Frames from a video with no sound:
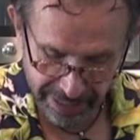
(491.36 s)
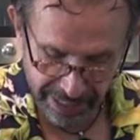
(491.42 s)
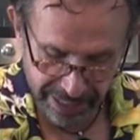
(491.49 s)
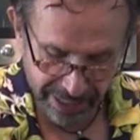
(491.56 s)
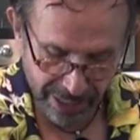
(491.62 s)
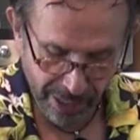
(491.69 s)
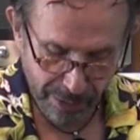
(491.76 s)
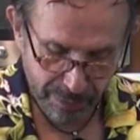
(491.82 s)

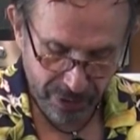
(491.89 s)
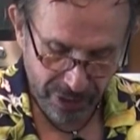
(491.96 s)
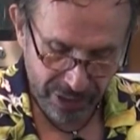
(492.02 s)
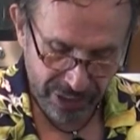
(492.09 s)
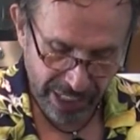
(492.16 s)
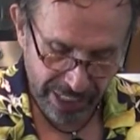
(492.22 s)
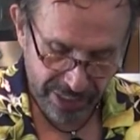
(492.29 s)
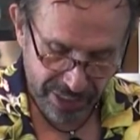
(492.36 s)
Now I'm going to
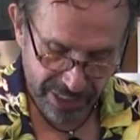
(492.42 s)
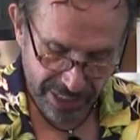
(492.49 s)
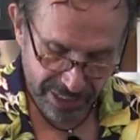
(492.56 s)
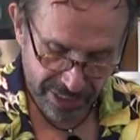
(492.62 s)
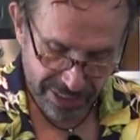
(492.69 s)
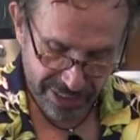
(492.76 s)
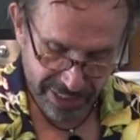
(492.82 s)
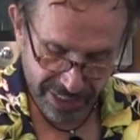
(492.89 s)
taste
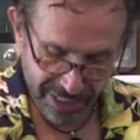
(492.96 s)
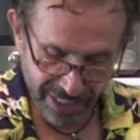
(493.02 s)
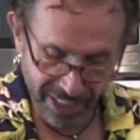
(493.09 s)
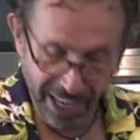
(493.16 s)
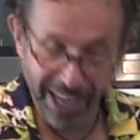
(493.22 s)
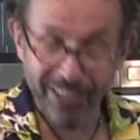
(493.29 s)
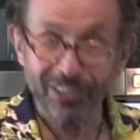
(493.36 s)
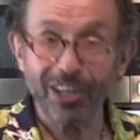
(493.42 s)
this
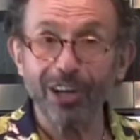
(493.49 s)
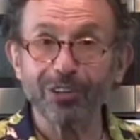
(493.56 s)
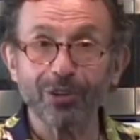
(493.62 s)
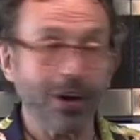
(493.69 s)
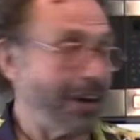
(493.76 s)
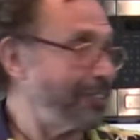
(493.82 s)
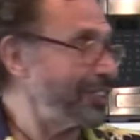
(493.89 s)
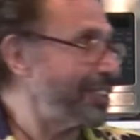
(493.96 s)
and tell you how it